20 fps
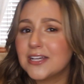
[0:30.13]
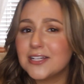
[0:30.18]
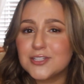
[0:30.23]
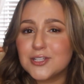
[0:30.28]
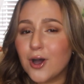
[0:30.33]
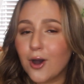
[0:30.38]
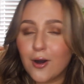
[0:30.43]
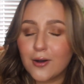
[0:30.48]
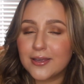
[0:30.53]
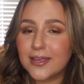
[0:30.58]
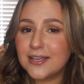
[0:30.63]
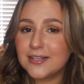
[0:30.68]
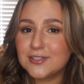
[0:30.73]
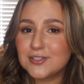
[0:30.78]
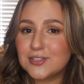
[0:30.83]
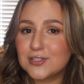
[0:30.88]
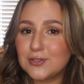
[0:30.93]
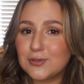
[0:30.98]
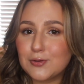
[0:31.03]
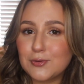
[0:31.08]
talking
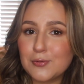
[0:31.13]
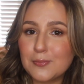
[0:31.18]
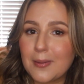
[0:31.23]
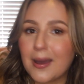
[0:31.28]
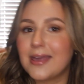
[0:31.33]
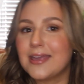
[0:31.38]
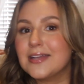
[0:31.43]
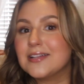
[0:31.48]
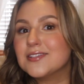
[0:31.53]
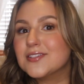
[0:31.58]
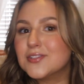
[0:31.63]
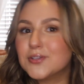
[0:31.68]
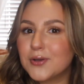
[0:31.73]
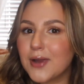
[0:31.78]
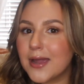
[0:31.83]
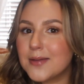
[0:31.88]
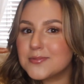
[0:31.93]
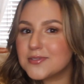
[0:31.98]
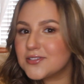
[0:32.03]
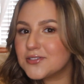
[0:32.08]
to my
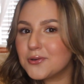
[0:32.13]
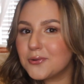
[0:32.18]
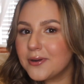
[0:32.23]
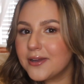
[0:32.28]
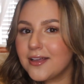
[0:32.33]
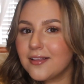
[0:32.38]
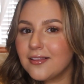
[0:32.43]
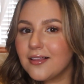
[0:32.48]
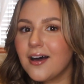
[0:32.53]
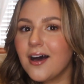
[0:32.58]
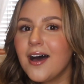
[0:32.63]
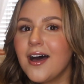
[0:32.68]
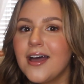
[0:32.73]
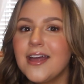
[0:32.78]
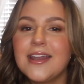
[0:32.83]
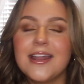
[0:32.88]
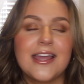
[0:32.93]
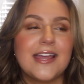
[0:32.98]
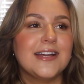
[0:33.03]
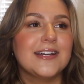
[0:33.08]
Instagram story a
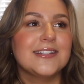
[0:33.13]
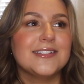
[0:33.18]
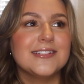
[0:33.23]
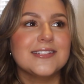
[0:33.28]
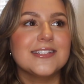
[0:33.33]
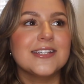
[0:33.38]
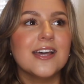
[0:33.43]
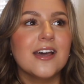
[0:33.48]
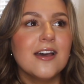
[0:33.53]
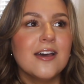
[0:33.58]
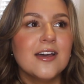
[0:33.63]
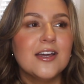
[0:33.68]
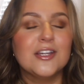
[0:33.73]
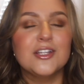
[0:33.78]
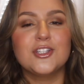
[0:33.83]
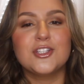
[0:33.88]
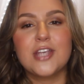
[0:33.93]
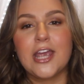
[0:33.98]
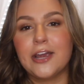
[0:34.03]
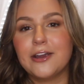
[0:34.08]
lot and
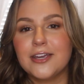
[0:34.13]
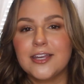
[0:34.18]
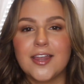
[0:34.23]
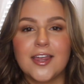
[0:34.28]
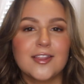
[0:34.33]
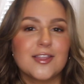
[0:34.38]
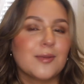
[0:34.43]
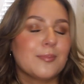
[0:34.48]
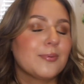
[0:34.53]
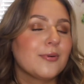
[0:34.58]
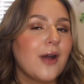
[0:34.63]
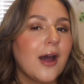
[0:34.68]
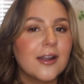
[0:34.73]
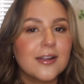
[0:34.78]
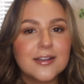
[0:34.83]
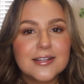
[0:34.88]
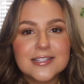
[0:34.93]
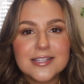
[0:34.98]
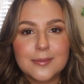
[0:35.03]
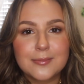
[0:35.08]
sharing like the
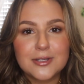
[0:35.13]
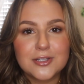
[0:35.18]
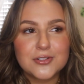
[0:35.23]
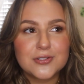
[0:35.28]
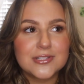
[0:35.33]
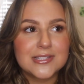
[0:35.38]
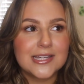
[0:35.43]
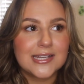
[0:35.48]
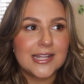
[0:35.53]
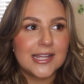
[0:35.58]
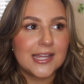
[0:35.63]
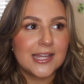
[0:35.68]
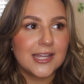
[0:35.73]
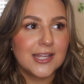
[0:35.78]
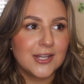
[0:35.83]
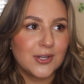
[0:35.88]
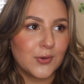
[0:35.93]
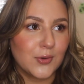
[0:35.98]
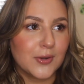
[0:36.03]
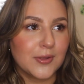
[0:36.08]
products I'm interested
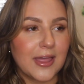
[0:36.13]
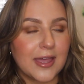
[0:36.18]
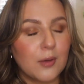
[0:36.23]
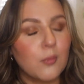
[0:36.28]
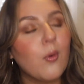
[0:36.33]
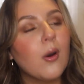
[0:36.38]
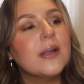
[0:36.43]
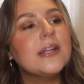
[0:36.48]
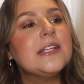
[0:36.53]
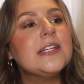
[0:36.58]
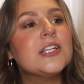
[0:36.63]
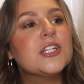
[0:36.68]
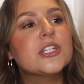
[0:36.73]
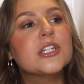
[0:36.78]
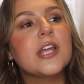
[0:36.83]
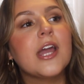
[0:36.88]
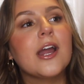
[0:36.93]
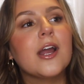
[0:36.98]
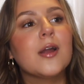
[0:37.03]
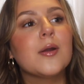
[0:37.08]
in or like wanting to
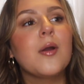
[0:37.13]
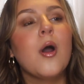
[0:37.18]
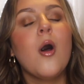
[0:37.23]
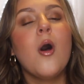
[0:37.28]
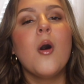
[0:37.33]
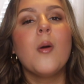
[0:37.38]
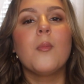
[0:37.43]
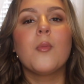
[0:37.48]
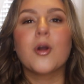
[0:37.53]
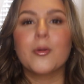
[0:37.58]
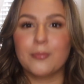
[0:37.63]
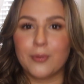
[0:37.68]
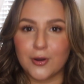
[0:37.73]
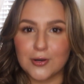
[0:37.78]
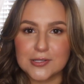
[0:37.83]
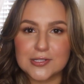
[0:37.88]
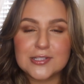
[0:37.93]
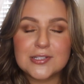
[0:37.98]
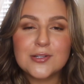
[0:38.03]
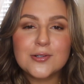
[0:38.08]
share more
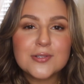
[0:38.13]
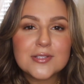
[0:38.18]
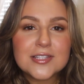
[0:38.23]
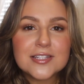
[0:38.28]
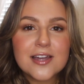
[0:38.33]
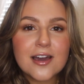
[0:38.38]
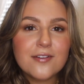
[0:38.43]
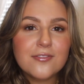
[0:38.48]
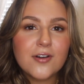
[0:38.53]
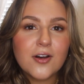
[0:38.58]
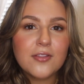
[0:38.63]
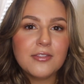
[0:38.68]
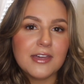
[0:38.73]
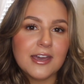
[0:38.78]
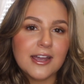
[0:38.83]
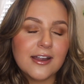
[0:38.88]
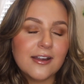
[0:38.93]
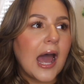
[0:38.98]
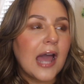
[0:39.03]
personal stuff on there.